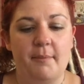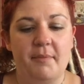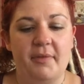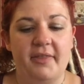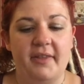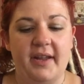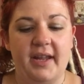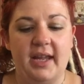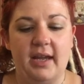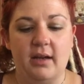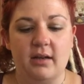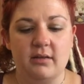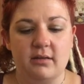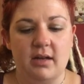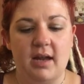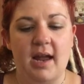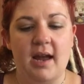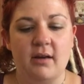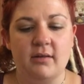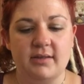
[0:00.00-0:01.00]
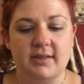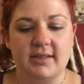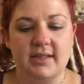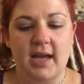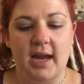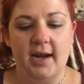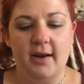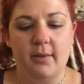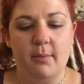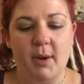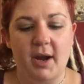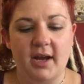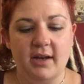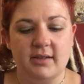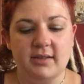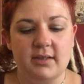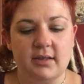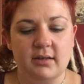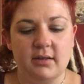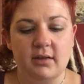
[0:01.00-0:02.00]
think outside of the
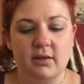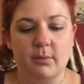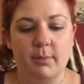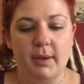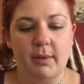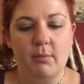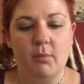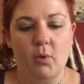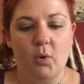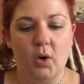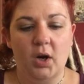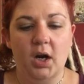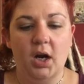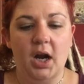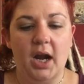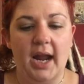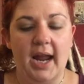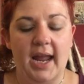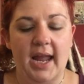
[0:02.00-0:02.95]
box a little bit more